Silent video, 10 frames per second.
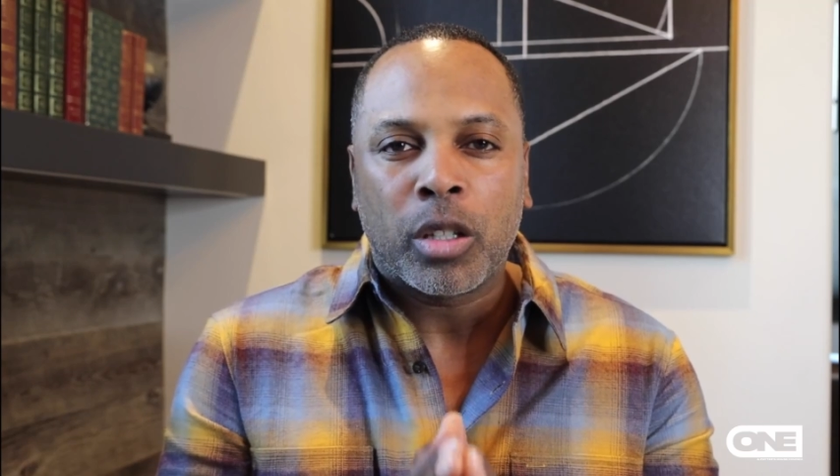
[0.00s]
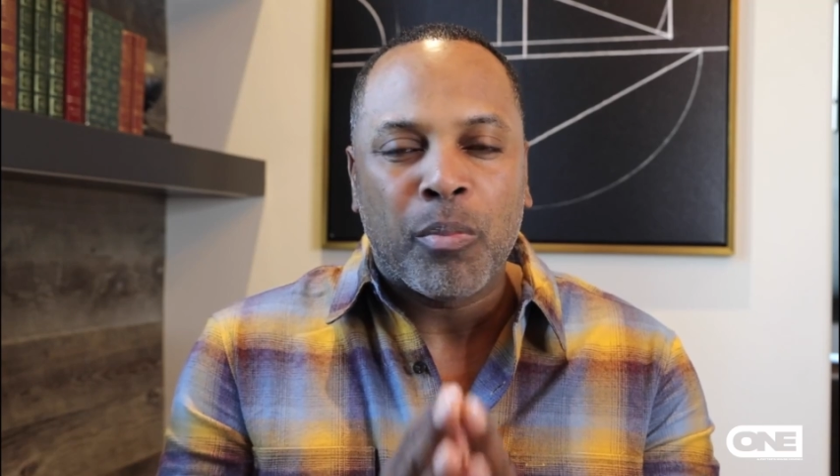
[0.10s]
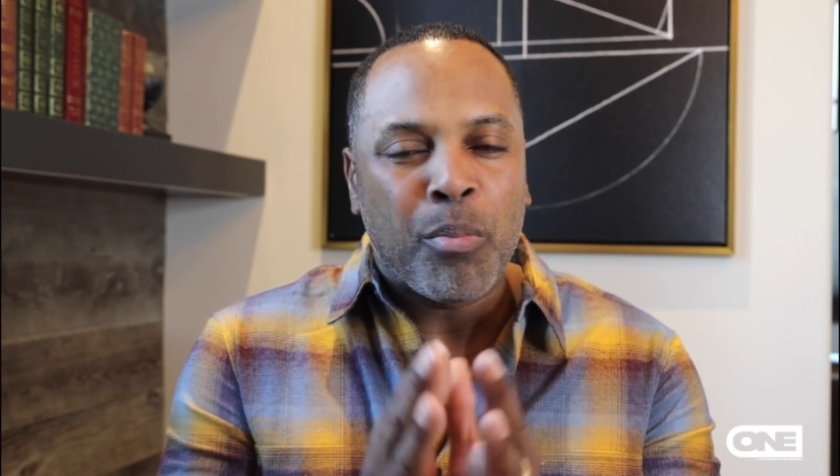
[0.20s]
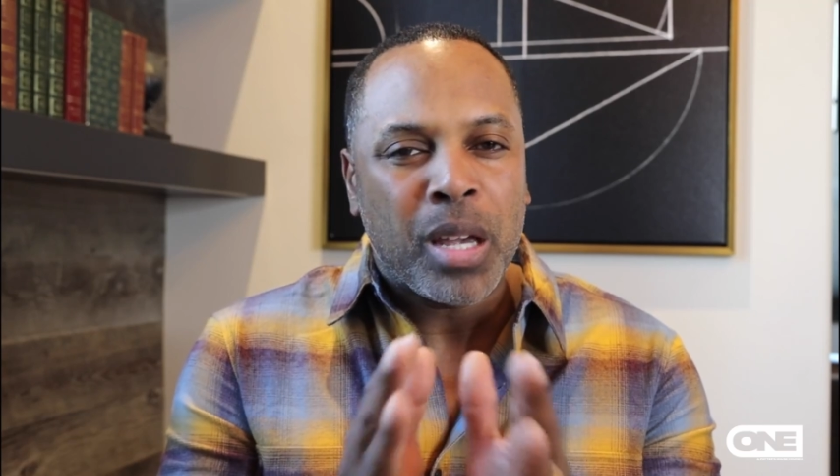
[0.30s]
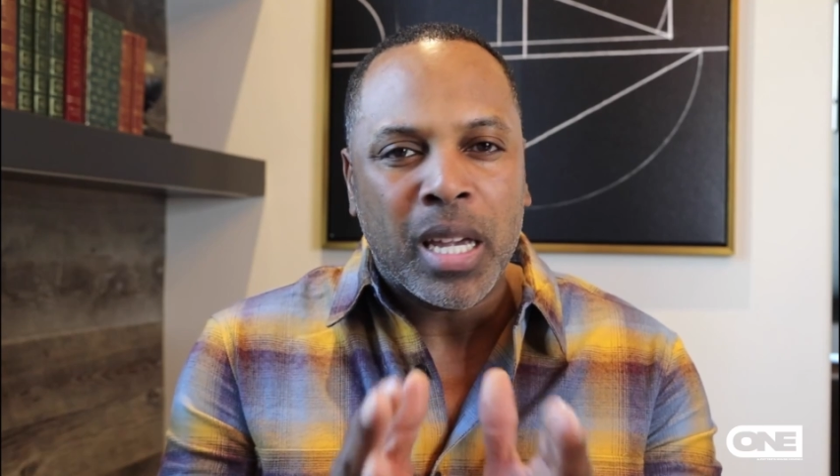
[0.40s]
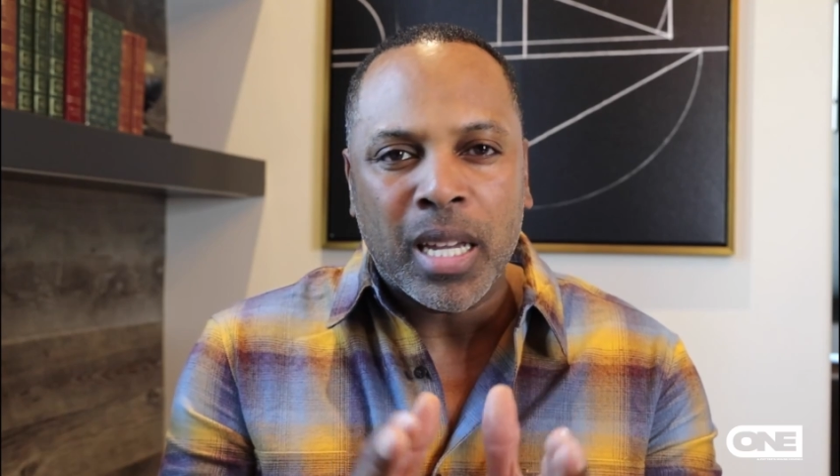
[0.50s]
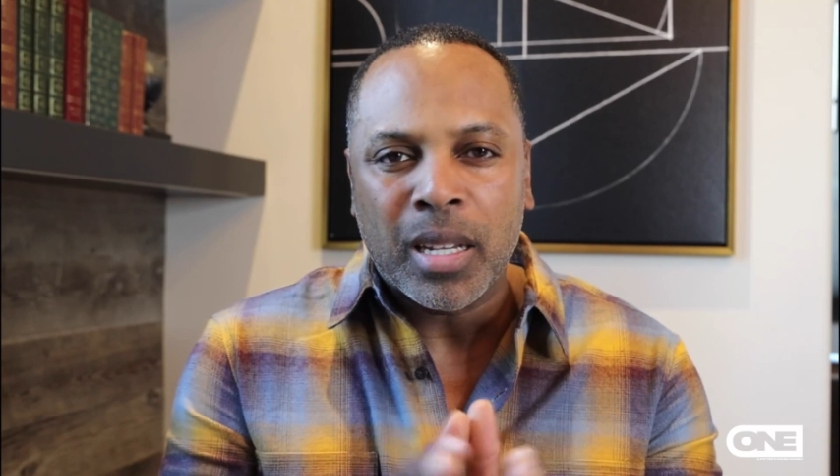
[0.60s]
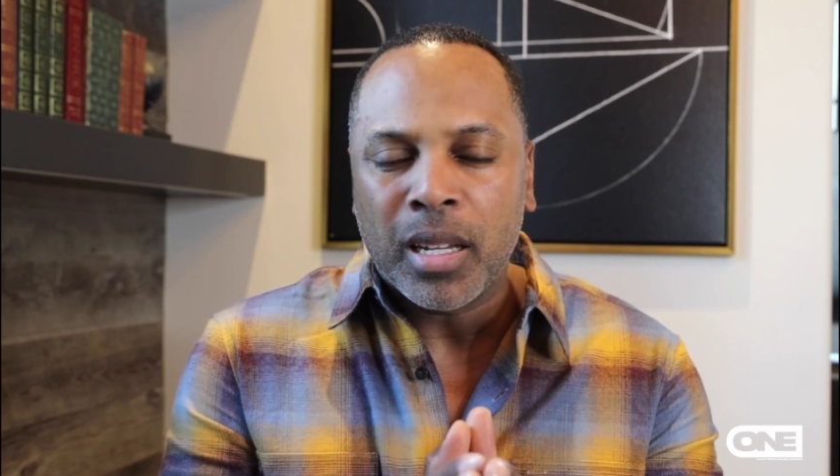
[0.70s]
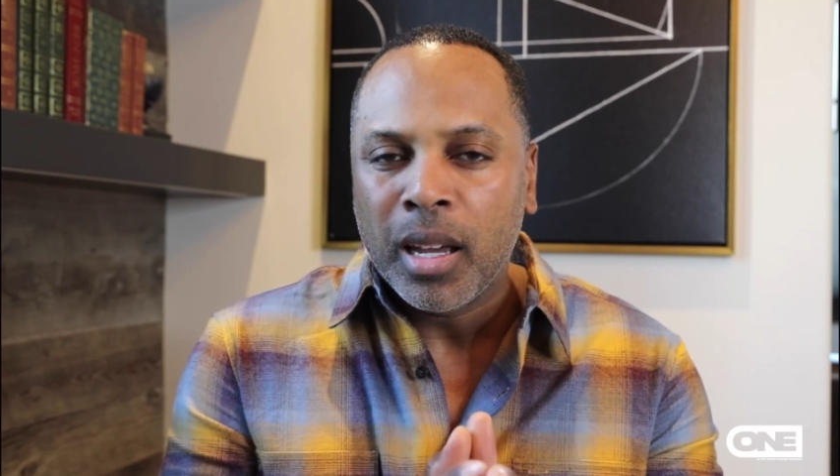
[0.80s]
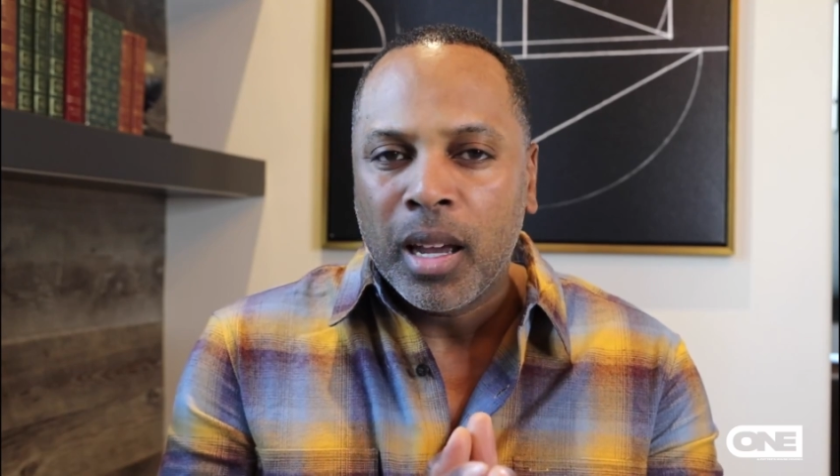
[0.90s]
to
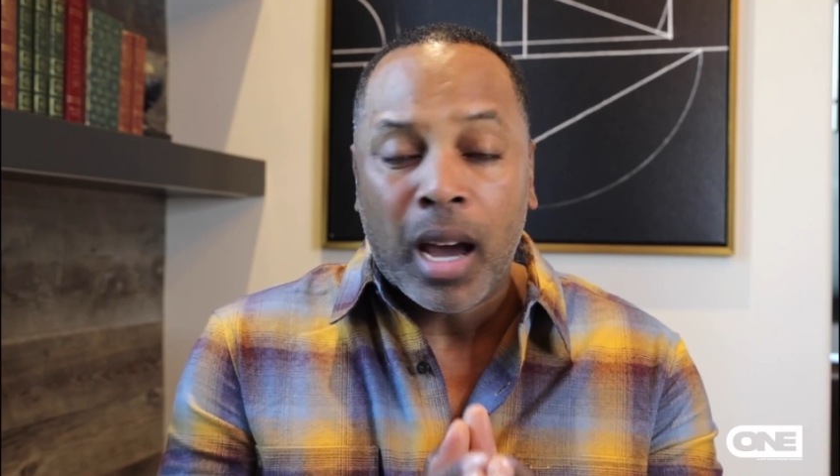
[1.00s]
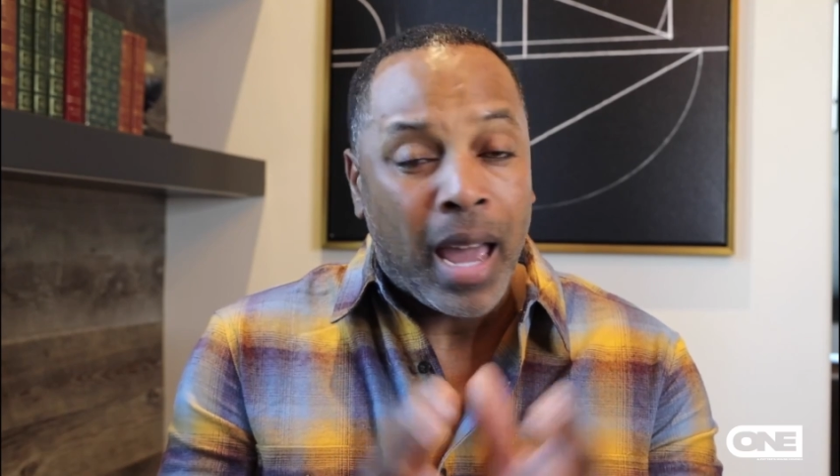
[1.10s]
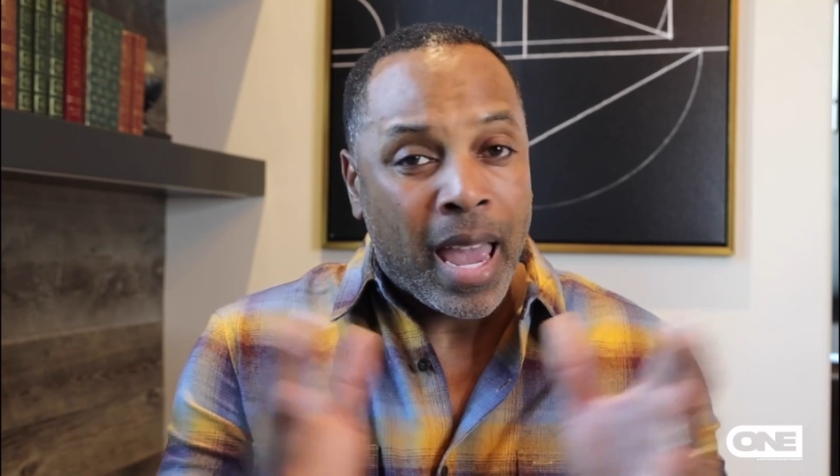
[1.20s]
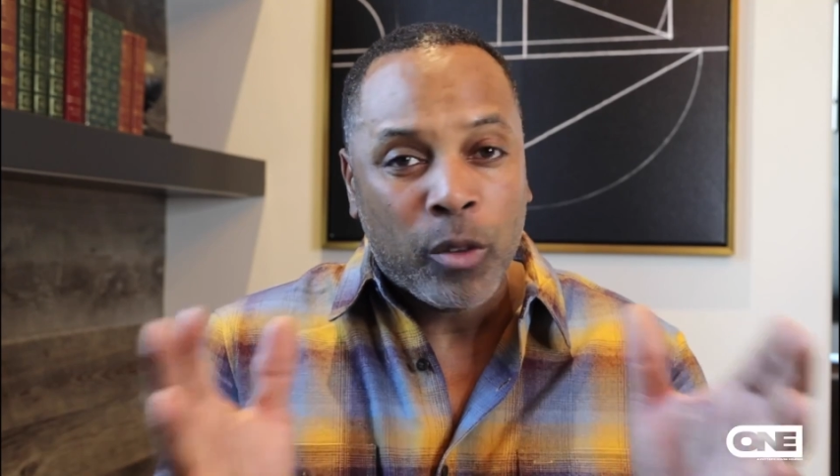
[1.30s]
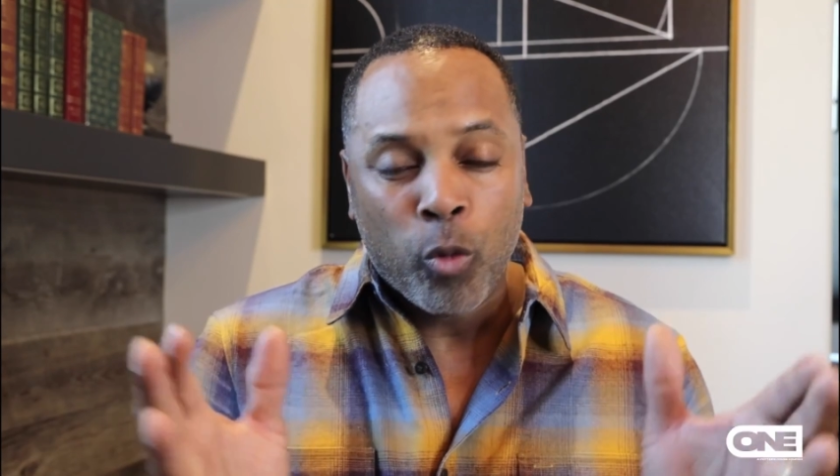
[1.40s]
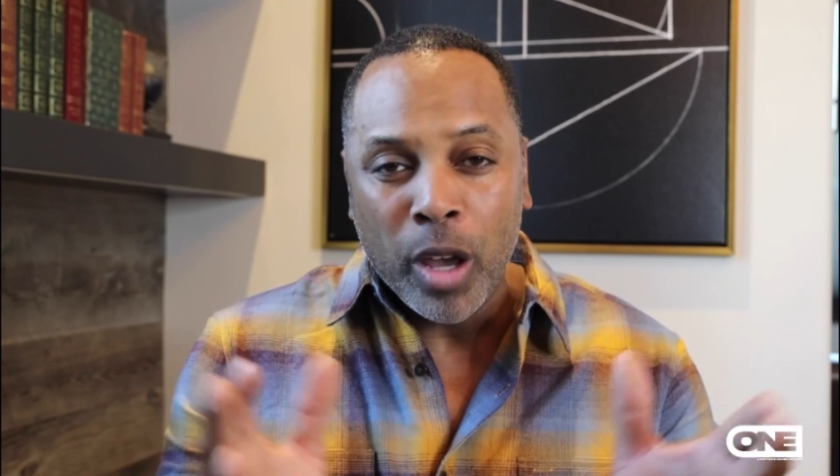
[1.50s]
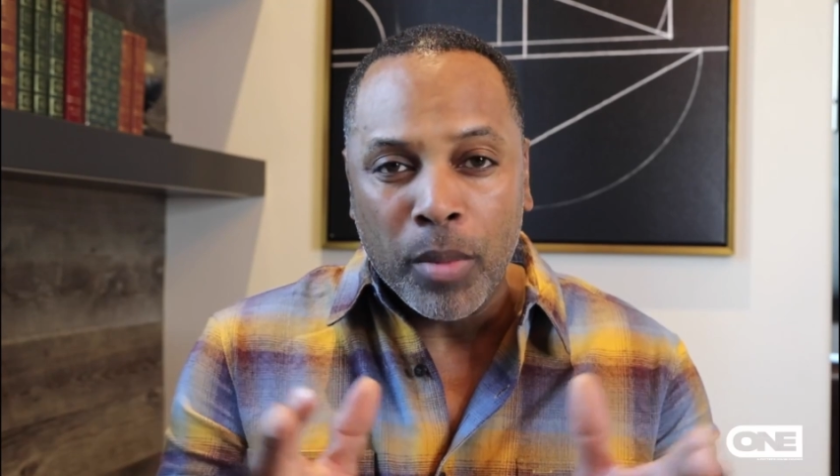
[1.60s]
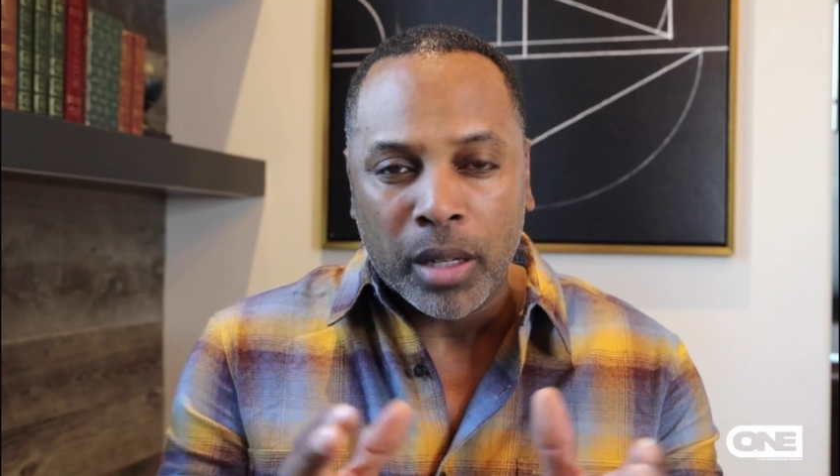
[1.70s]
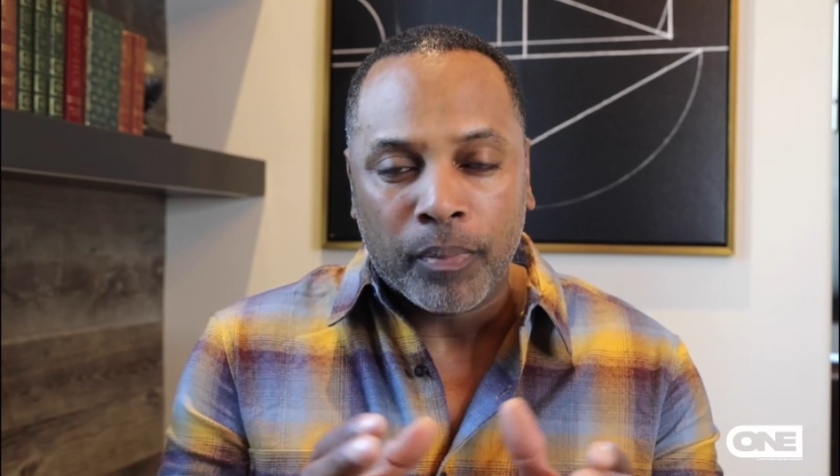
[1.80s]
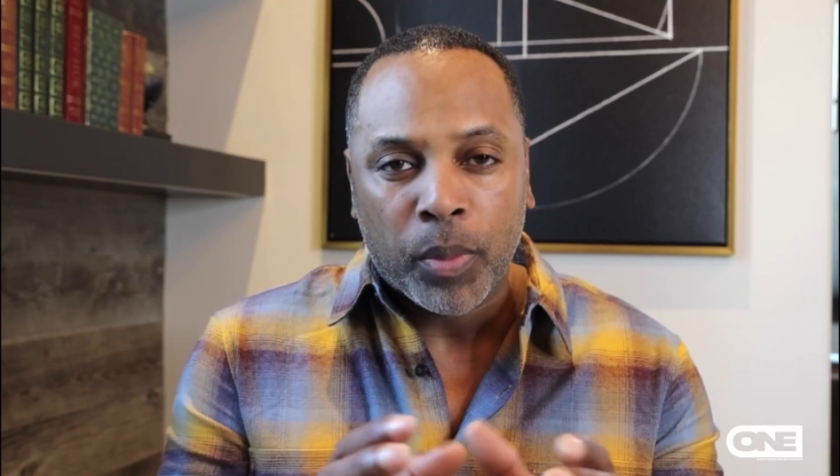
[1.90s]
men and
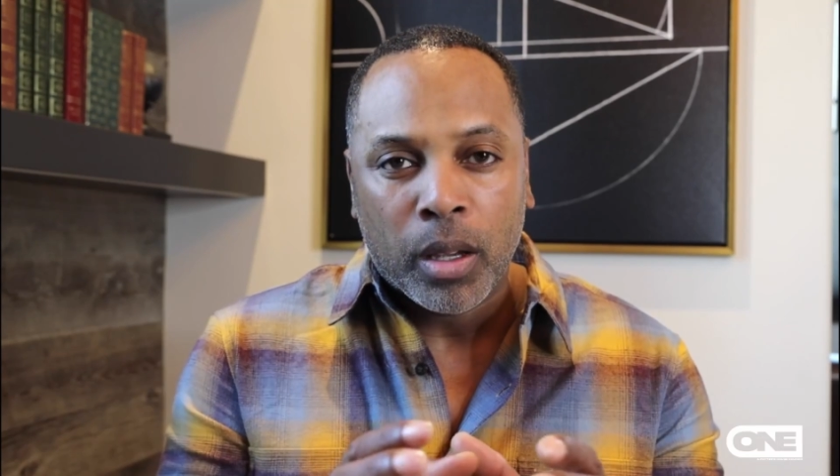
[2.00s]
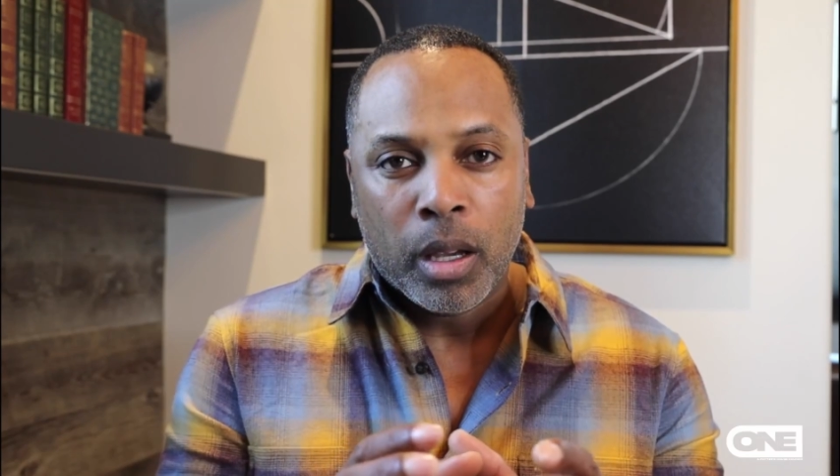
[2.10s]
women,